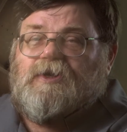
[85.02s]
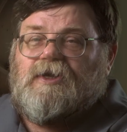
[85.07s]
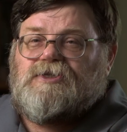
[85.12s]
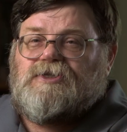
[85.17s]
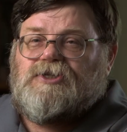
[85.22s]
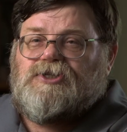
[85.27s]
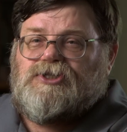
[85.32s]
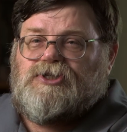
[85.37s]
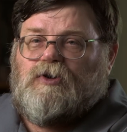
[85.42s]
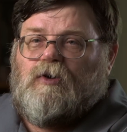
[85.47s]

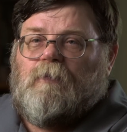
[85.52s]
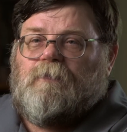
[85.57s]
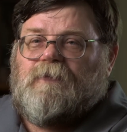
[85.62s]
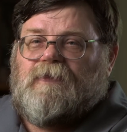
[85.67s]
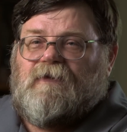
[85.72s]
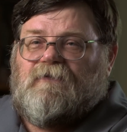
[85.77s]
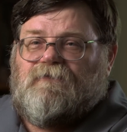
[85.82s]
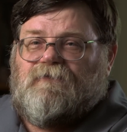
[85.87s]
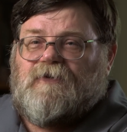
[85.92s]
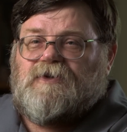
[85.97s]
doesn't show up in
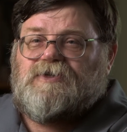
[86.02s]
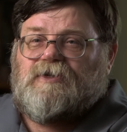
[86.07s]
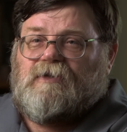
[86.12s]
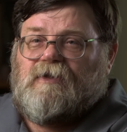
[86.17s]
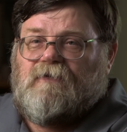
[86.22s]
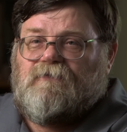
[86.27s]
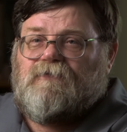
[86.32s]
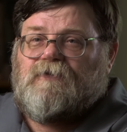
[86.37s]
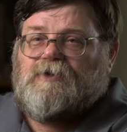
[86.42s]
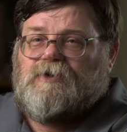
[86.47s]
the official
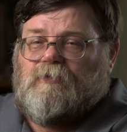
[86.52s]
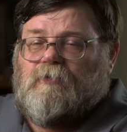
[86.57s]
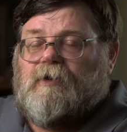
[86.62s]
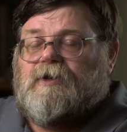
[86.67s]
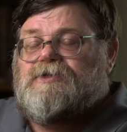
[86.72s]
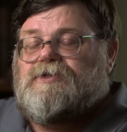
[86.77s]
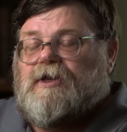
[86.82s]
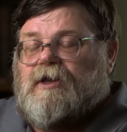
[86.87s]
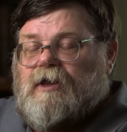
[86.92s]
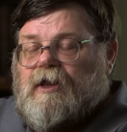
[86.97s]

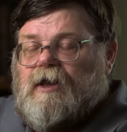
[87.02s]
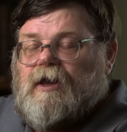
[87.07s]
inventories,